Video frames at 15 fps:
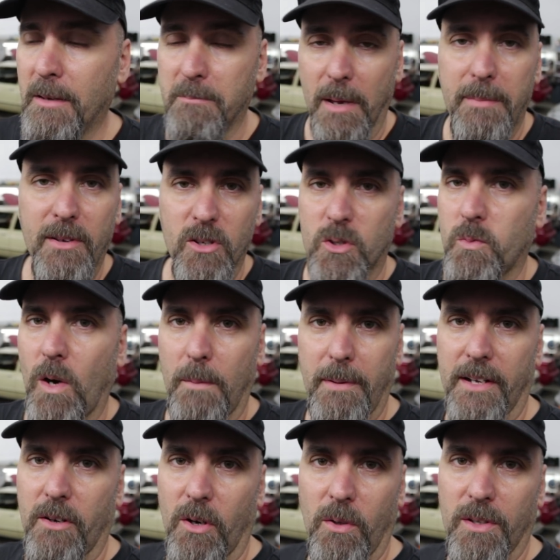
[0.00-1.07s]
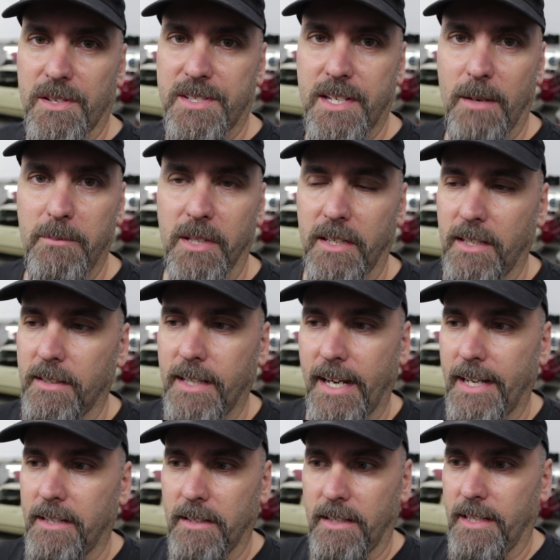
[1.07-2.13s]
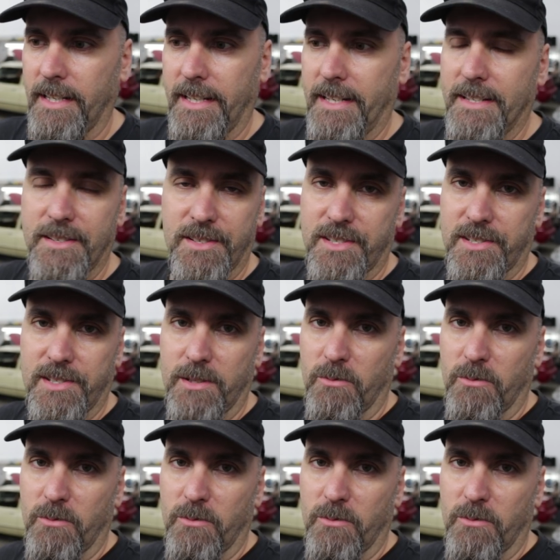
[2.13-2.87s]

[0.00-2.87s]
maybe you swap out a whole assembly that is